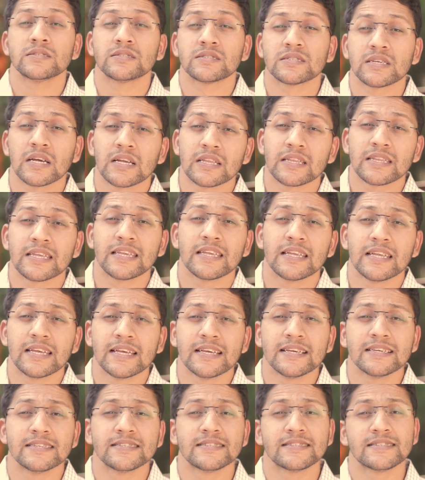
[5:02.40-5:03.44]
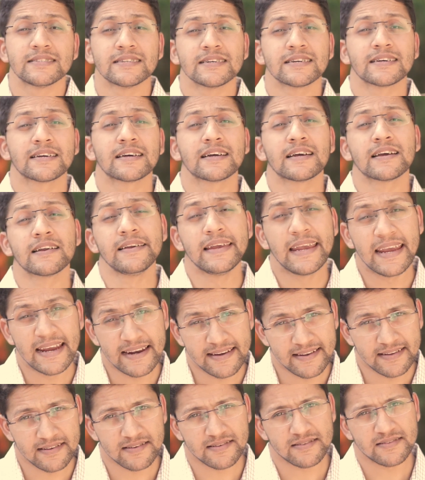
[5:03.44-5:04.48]
Sun is the
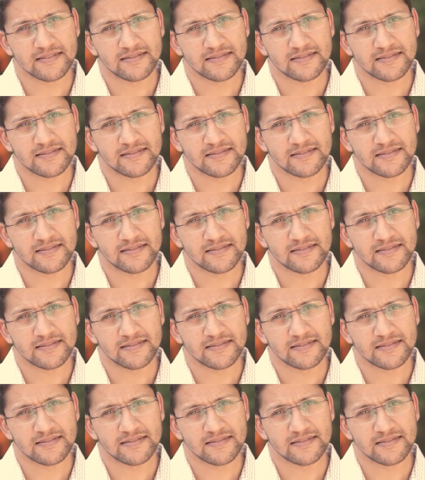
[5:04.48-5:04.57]
creator.